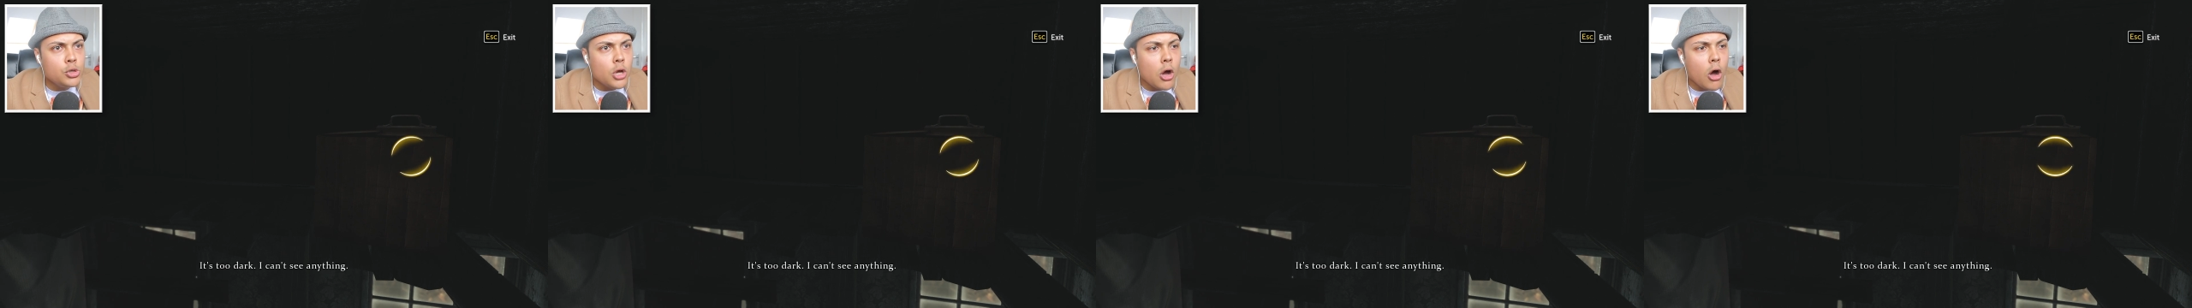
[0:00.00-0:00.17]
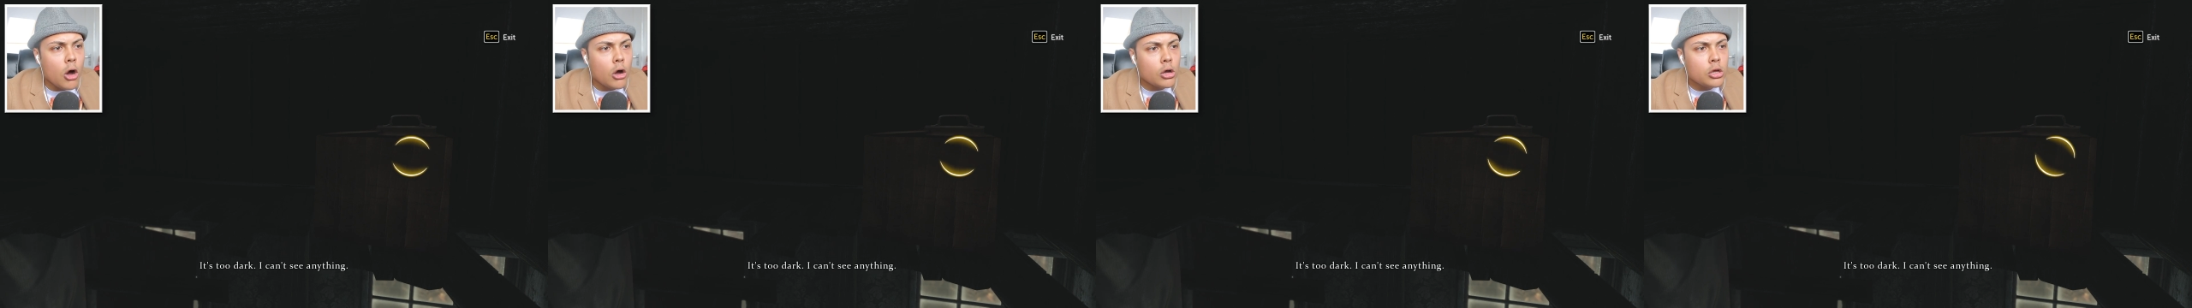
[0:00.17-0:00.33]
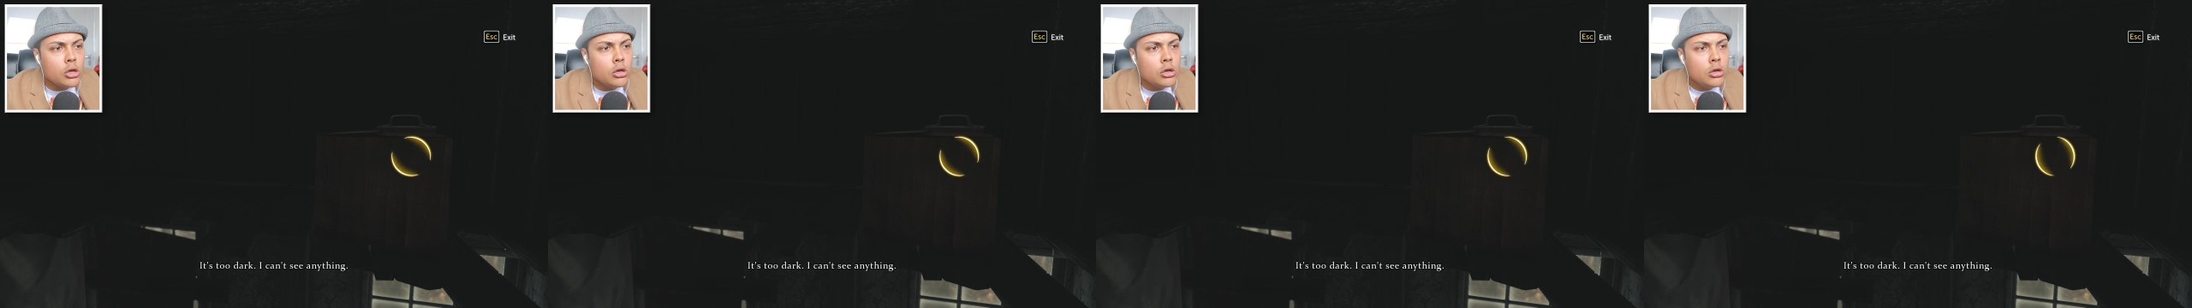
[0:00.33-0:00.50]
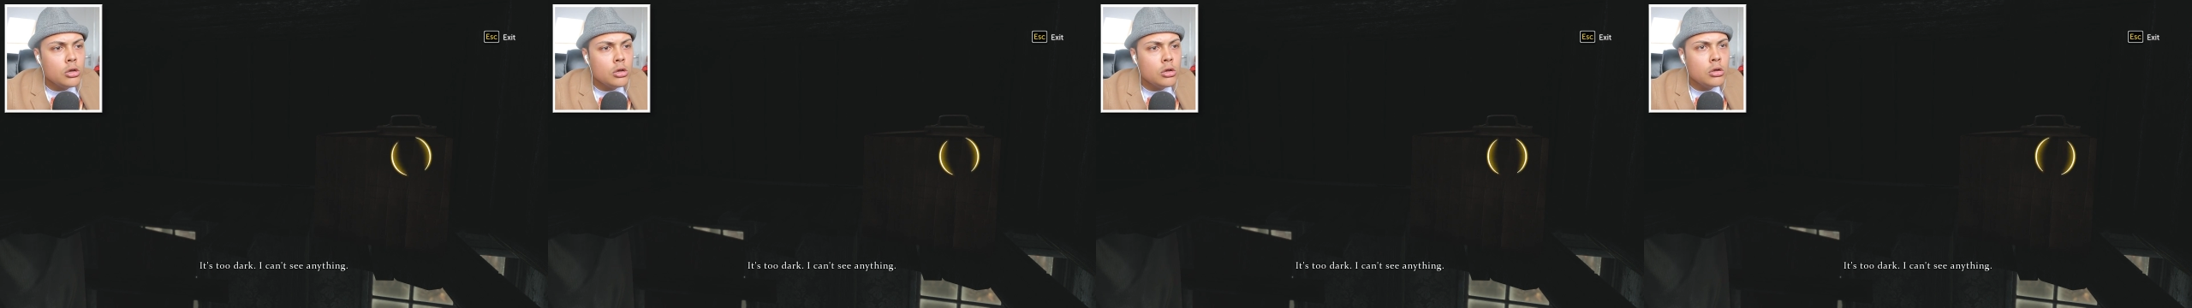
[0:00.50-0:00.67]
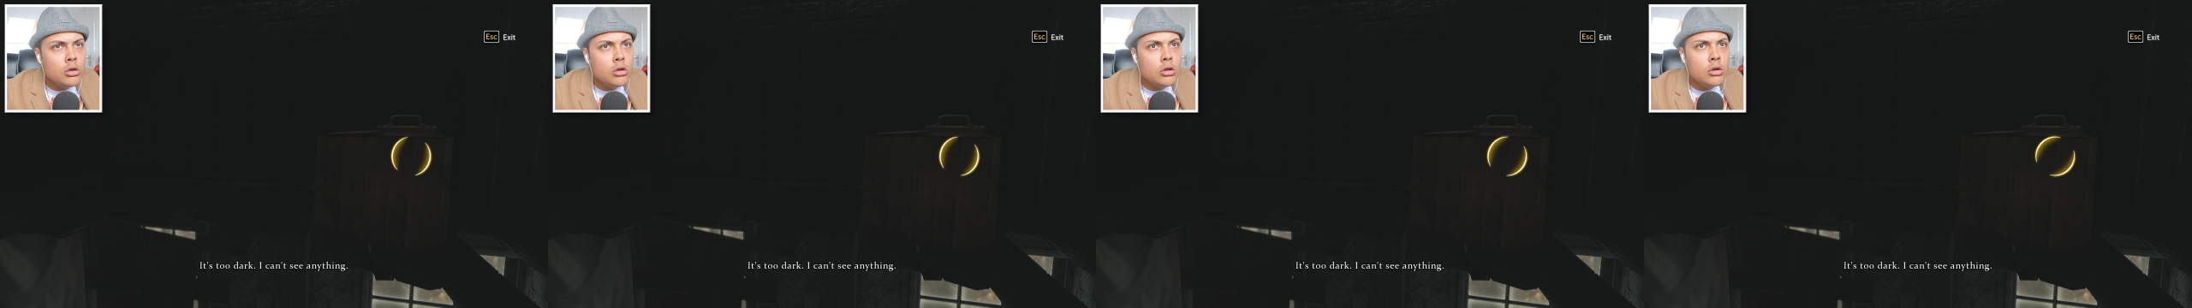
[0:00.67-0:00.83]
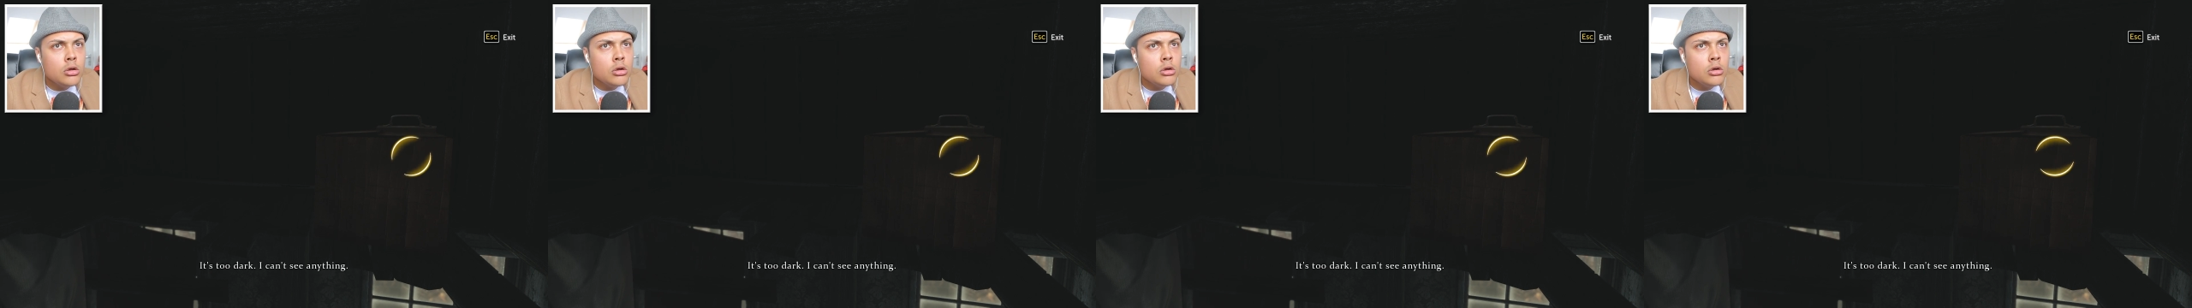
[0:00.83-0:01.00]
dark. It's too
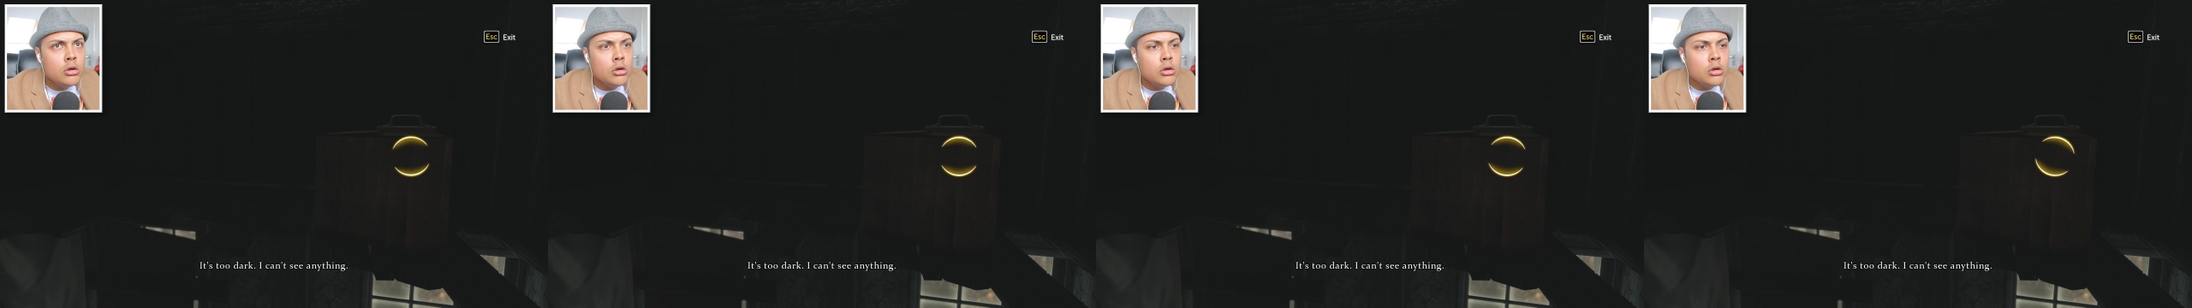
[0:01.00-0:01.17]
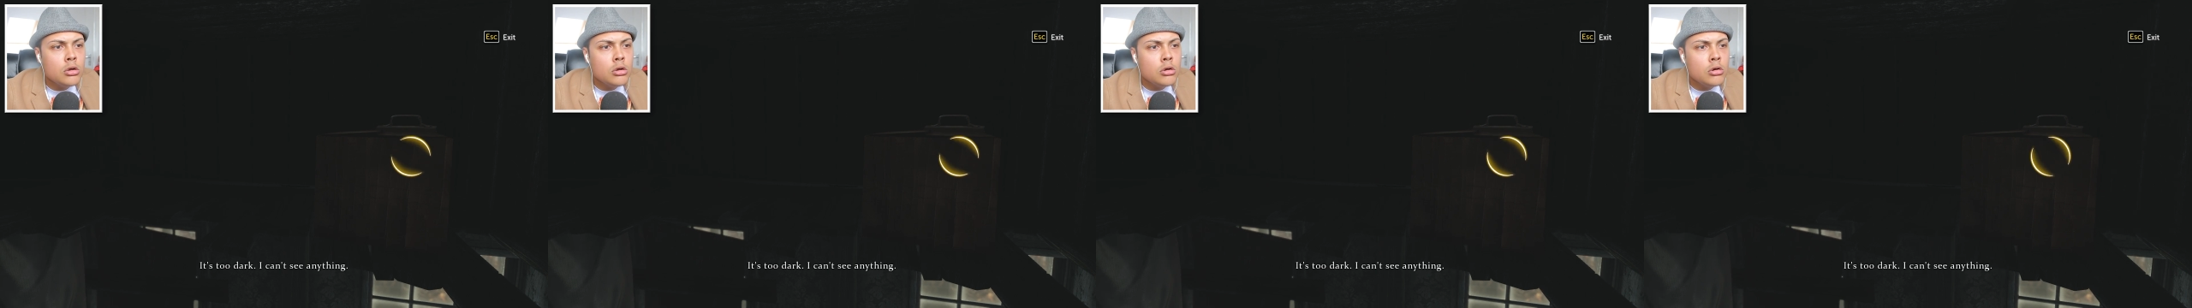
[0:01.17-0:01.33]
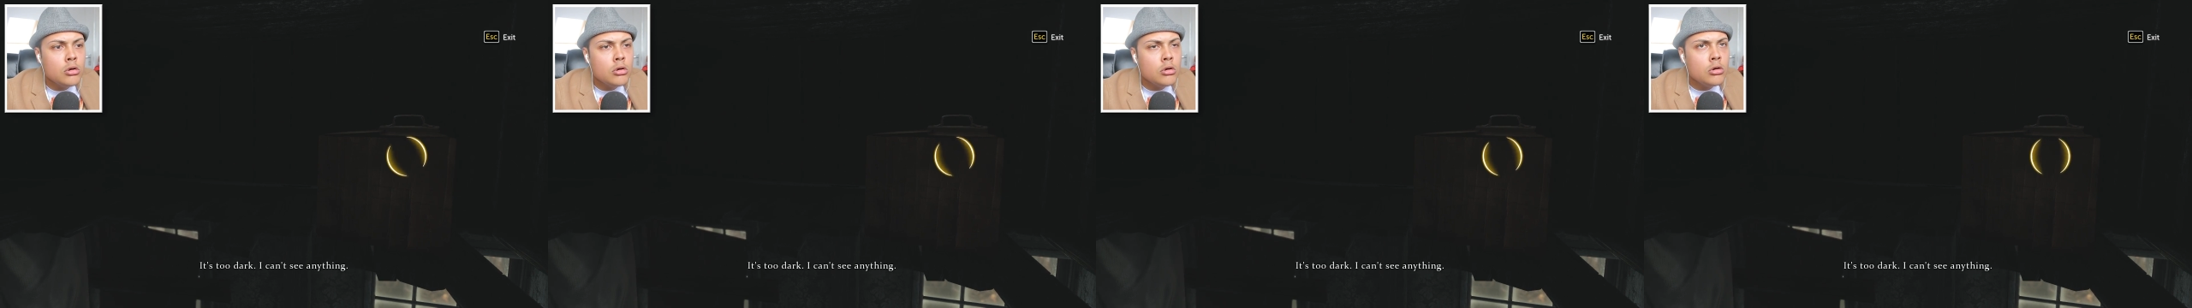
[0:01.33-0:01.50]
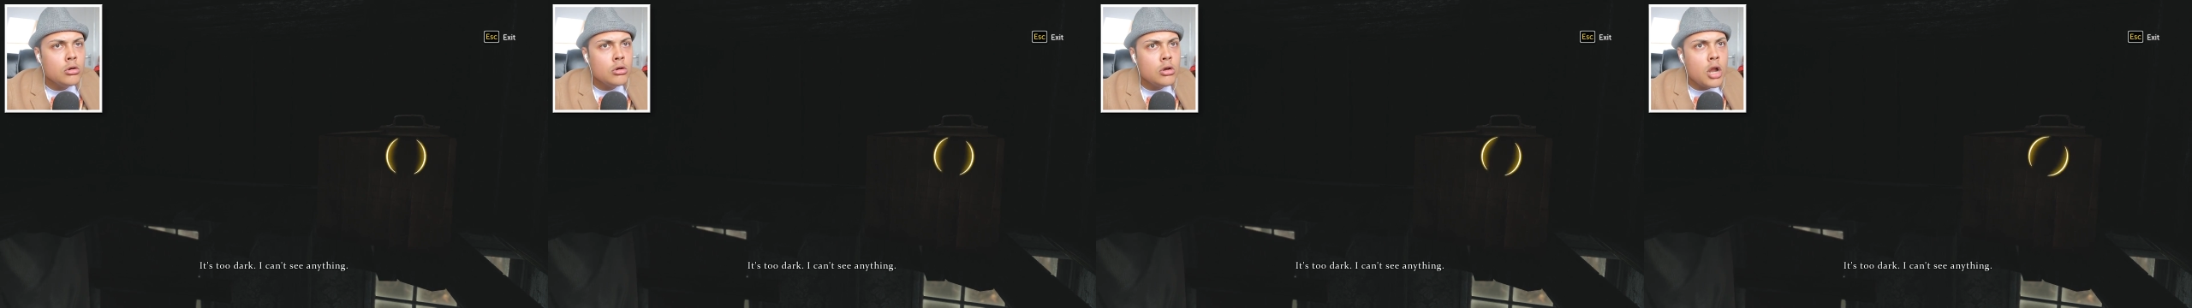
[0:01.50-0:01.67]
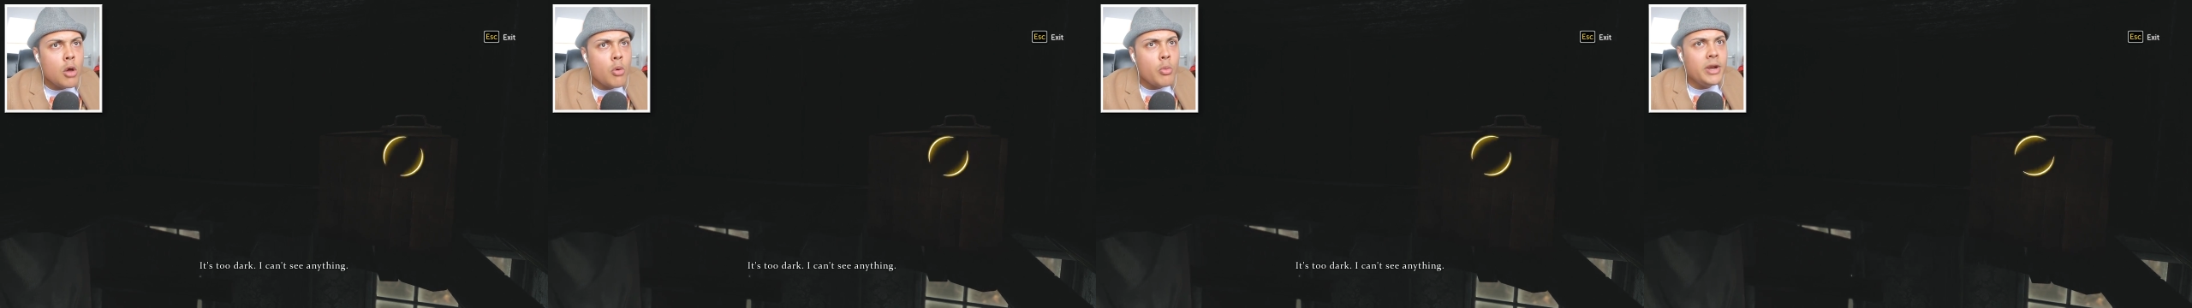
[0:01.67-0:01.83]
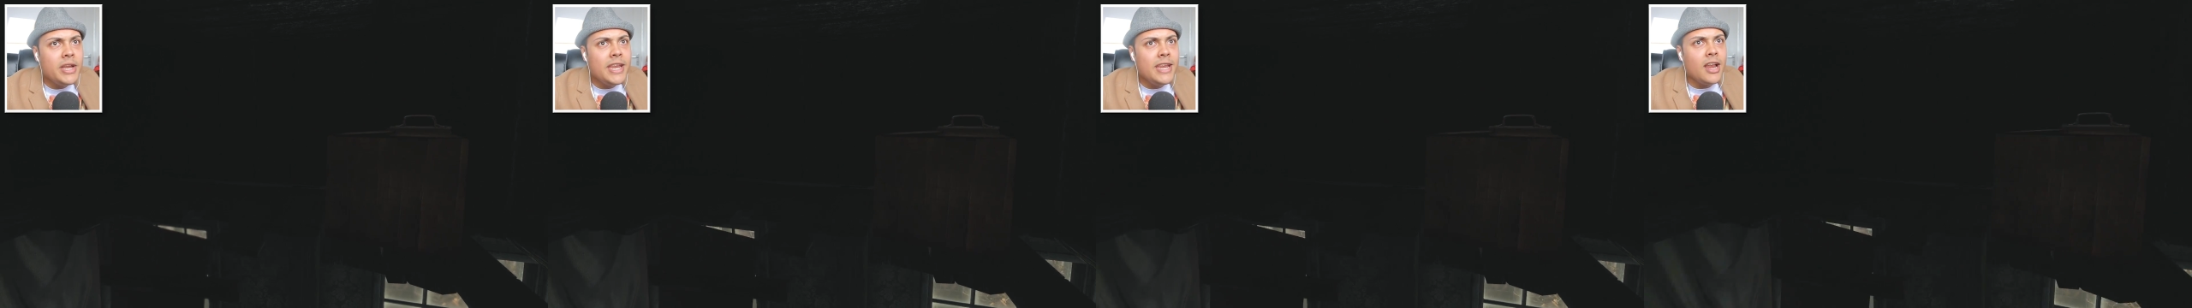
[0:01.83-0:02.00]
dark. I can't see anything.
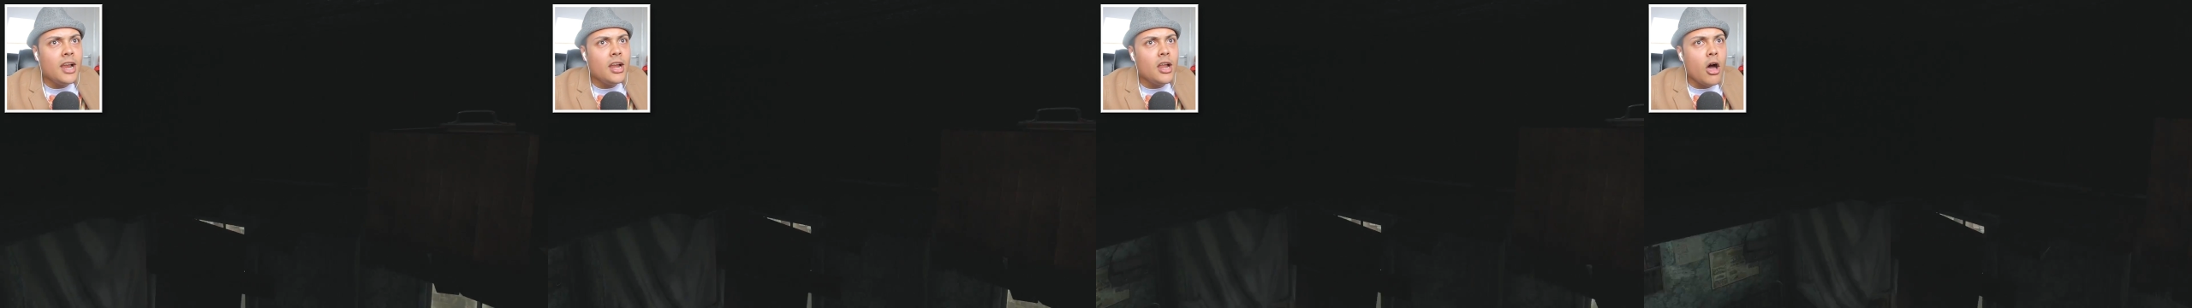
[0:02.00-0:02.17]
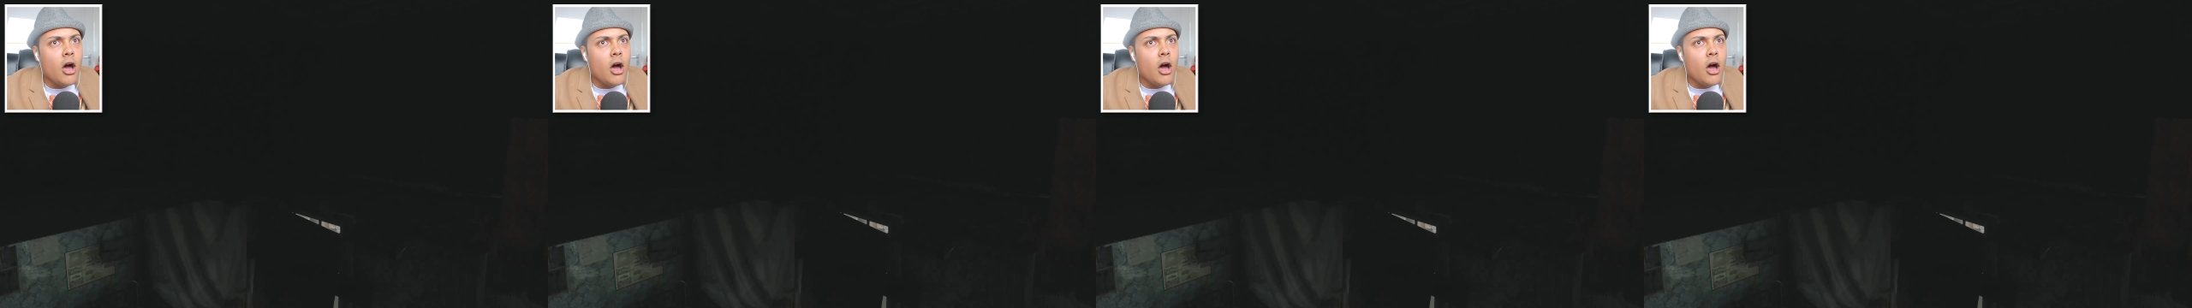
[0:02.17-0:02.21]
We need a